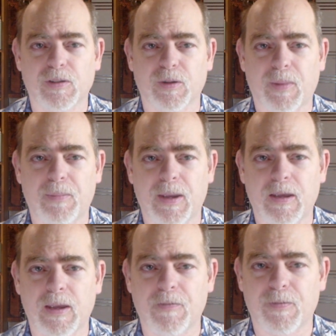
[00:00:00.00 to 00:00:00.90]
There may be
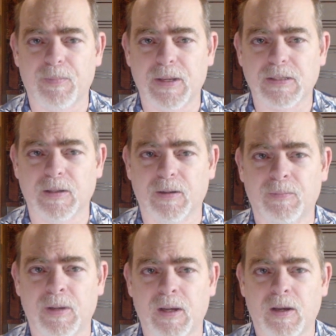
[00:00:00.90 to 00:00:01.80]
even be
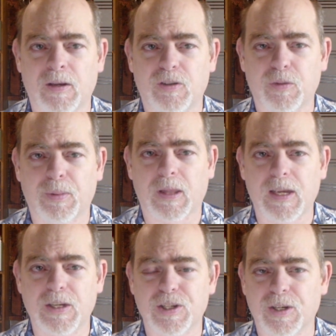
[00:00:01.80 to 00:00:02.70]
some
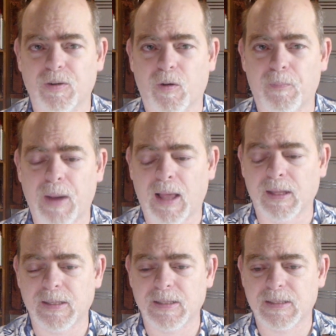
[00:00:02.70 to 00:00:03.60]
duplication or
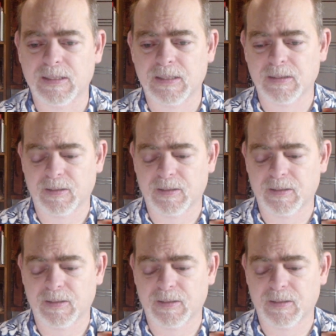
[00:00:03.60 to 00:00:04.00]
balance